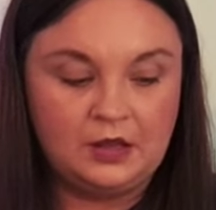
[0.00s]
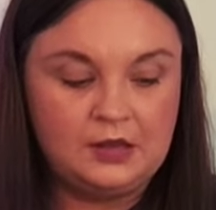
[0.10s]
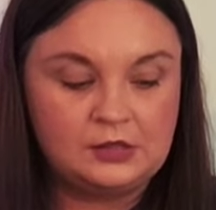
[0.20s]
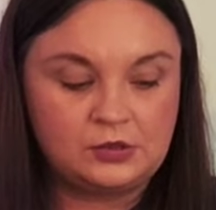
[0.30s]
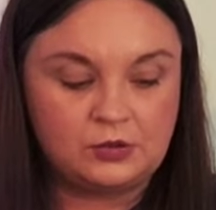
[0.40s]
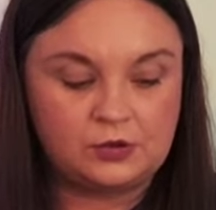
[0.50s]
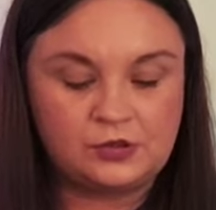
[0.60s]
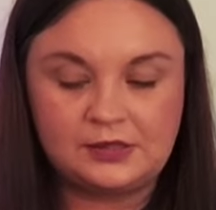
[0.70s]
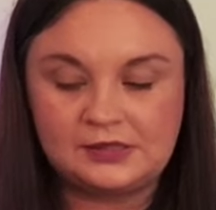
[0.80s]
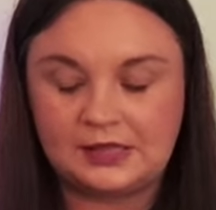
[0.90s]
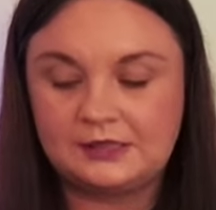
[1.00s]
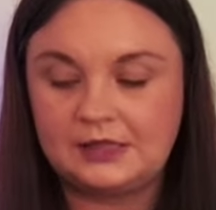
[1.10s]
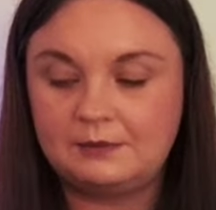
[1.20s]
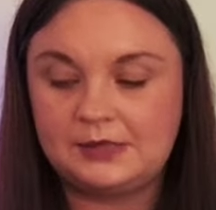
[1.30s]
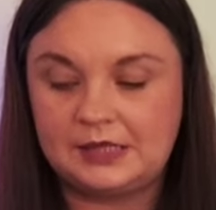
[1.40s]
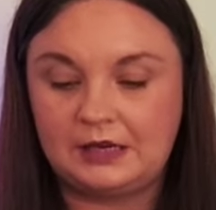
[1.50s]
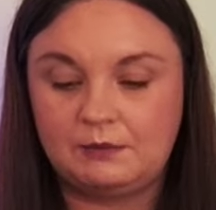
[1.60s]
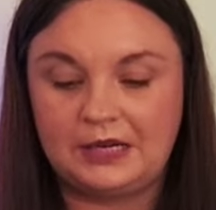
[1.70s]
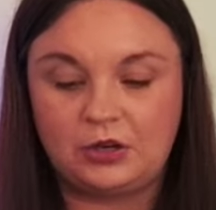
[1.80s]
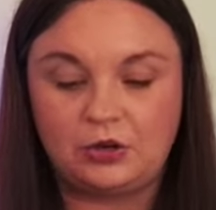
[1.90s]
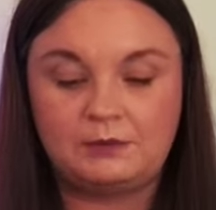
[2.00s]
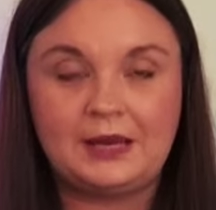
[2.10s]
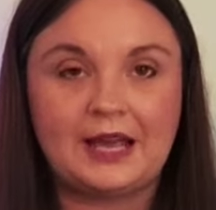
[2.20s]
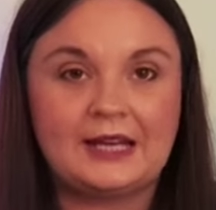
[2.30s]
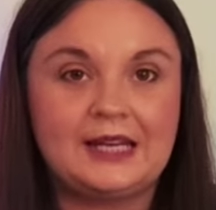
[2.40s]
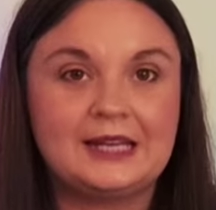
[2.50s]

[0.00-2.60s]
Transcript: So those are the signs that I'm seeing, but it could be any.